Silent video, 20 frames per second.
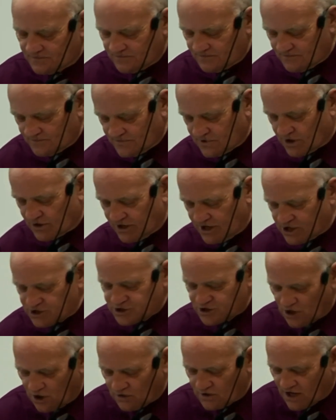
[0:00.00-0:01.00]
There is
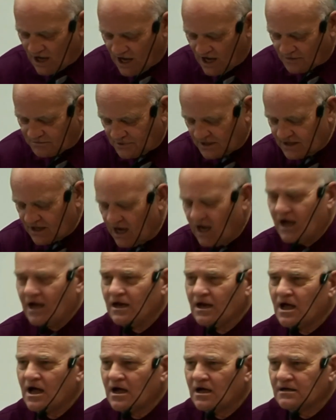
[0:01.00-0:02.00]
no God but
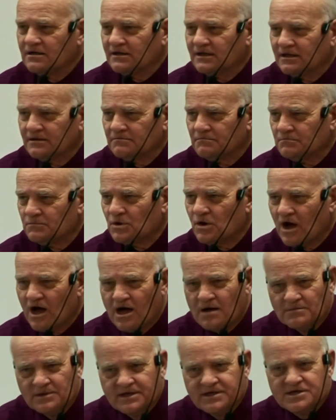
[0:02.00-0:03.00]
Allah.
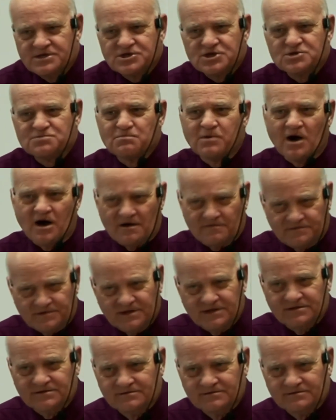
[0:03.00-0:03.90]
Muhammad is his prophet.